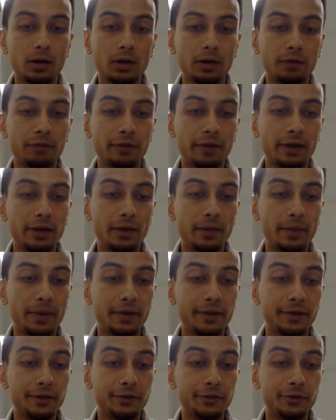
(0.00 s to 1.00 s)
finally
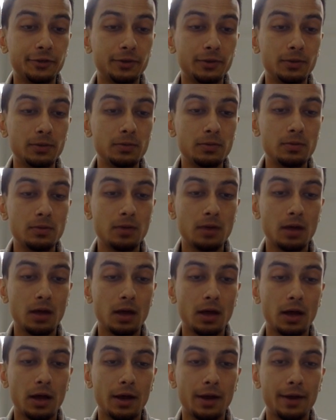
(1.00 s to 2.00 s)
made it through,
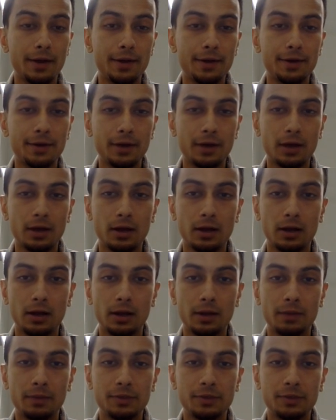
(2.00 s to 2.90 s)
and let me